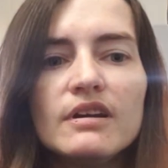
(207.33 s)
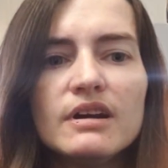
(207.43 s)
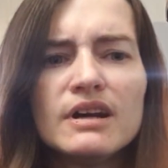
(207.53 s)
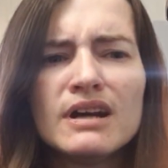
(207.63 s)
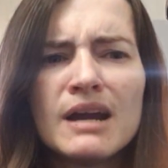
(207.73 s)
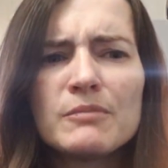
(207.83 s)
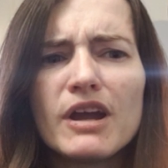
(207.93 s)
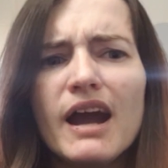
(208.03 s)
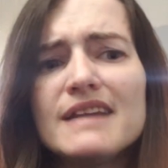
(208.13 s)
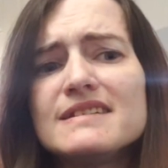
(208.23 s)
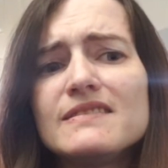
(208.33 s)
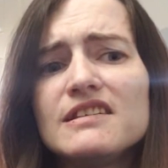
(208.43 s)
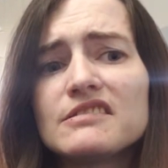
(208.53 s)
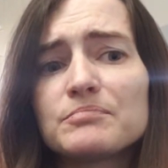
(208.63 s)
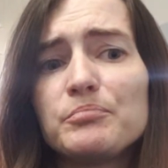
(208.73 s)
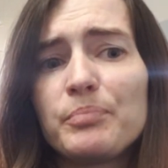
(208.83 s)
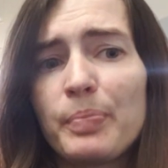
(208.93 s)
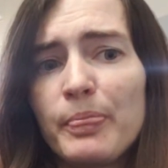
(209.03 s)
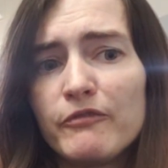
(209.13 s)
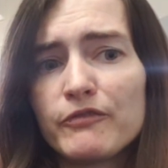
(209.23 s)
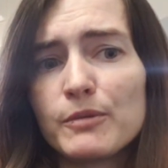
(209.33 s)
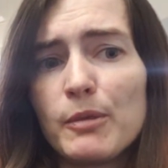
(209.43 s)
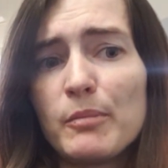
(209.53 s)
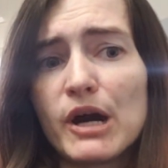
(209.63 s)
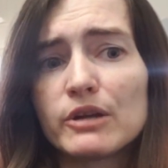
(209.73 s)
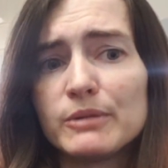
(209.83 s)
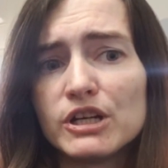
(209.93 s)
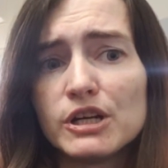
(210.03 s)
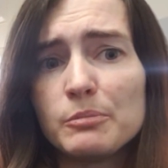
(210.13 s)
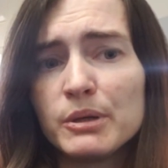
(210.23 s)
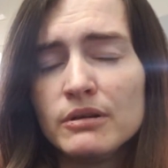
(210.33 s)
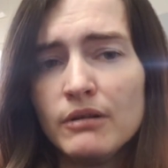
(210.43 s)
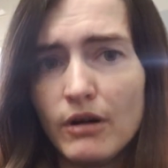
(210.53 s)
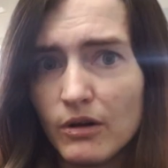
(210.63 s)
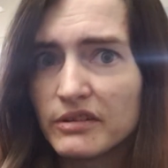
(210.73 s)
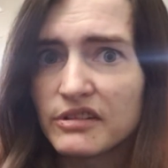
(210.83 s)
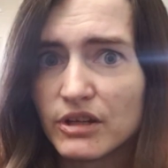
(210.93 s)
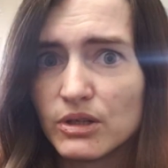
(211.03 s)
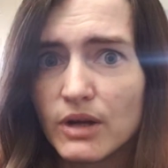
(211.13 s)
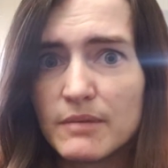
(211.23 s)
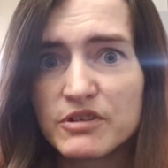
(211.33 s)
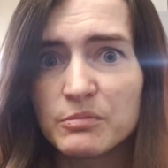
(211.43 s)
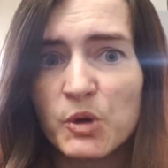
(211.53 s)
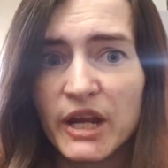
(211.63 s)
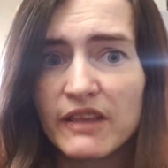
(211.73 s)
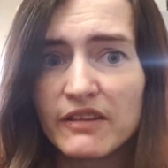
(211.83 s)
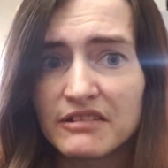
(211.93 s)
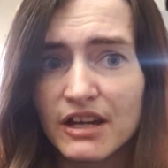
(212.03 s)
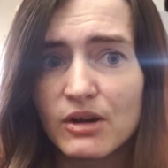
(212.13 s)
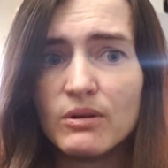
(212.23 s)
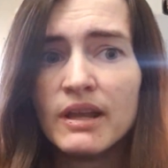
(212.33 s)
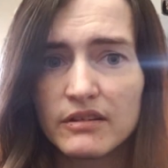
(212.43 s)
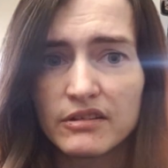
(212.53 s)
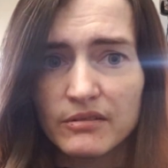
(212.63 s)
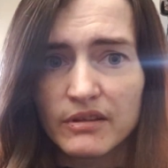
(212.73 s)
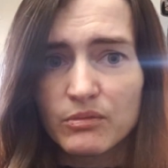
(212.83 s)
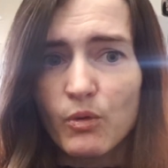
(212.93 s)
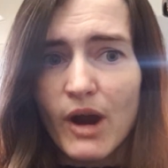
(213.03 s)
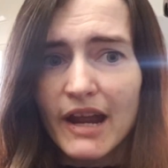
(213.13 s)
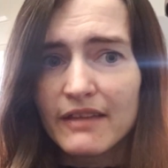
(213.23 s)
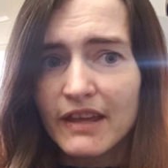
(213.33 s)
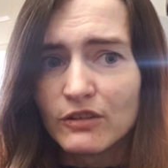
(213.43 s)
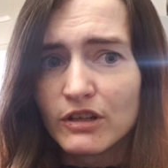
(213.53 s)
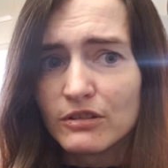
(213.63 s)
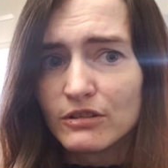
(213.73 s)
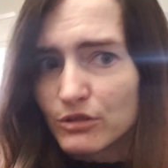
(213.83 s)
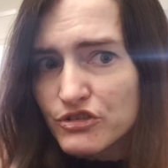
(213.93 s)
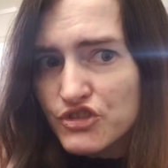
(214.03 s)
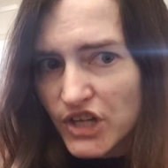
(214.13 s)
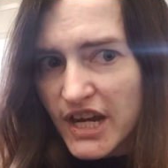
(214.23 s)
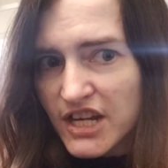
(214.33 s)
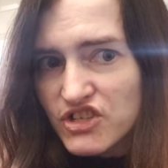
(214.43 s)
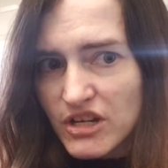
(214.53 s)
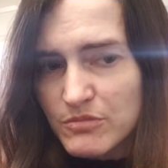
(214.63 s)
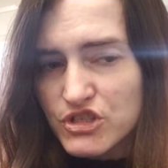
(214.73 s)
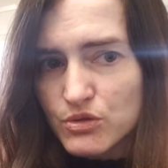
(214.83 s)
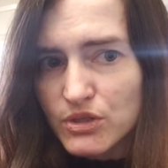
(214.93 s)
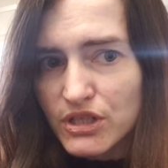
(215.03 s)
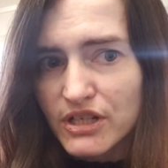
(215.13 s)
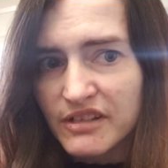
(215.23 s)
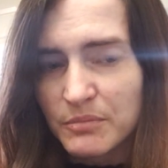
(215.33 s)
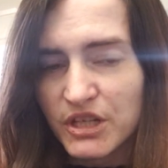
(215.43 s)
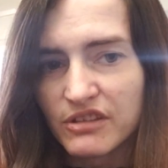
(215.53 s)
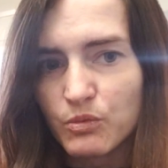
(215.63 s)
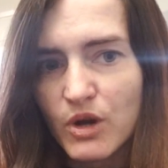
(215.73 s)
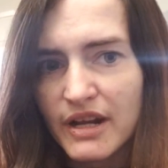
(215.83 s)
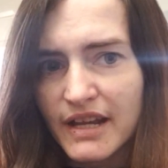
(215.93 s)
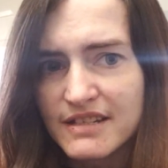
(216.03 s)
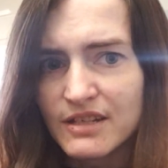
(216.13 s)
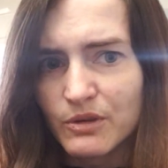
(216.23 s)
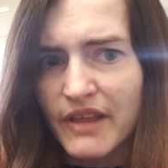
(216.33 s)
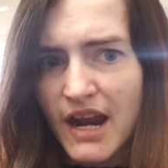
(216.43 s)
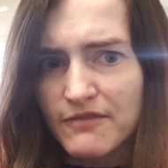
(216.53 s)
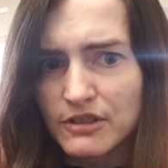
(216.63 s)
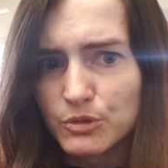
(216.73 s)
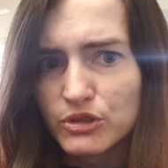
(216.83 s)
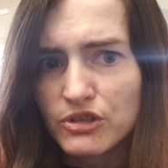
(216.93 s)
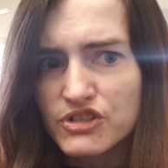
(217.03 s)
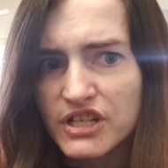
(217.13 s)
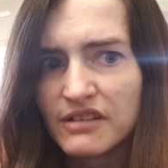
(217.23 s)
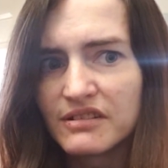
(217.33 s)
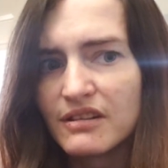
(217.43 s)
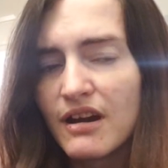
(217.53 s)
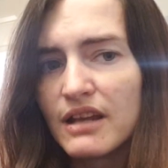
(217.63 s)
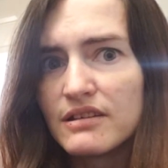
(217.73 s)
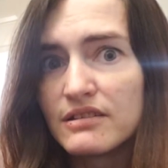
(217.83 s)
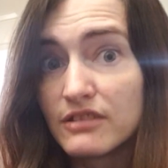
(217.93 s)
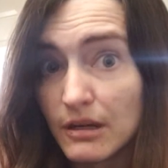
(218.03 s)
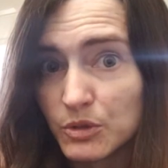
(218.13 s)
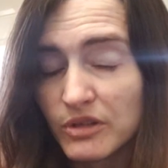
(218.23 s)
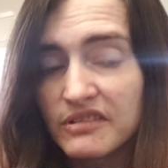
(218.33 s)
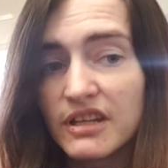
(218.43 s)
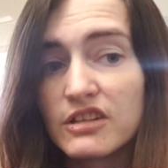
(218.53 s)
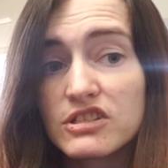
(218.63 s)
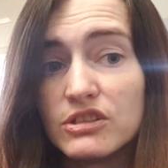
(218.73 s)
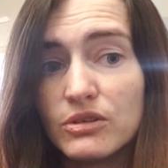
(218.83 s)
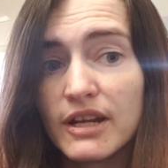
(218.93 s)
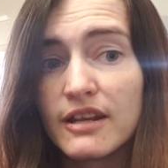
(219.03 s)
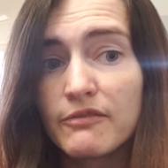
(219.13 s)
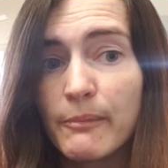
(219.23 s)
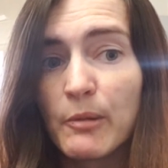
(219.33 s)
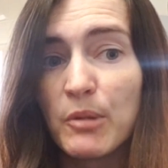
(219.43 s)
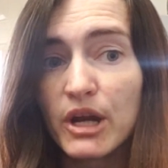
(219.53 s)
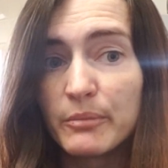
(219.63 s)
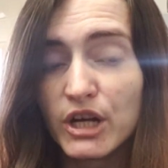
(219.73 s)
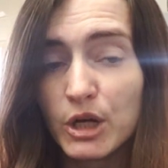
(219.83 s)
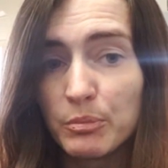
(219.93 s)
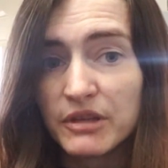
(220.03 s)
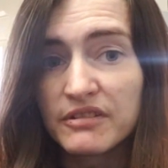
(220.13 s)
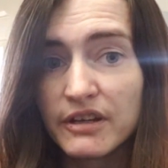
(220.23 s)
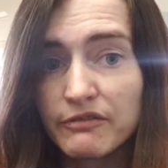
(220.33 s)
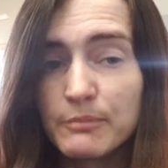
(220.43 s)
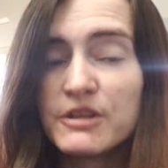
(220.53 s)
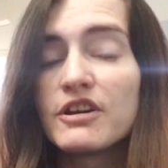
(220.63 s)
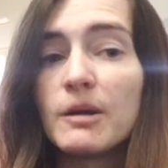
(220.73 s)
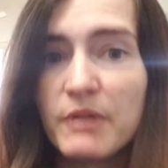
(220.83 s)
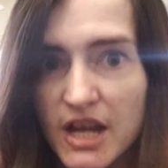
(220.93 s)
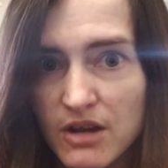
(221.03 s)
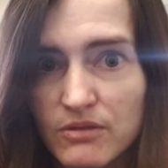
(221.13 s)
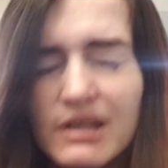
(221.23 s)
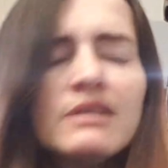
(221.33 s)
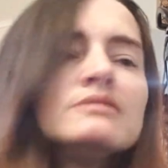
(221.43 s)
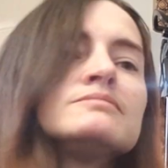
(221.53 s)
I did these from the bottom up also. I'm just pointing this out. This is why they look a little strange, I'm sure, is because 1, I did it with half double crochets and not doubles, and 2, I did it from the bottom up instead of from the top down.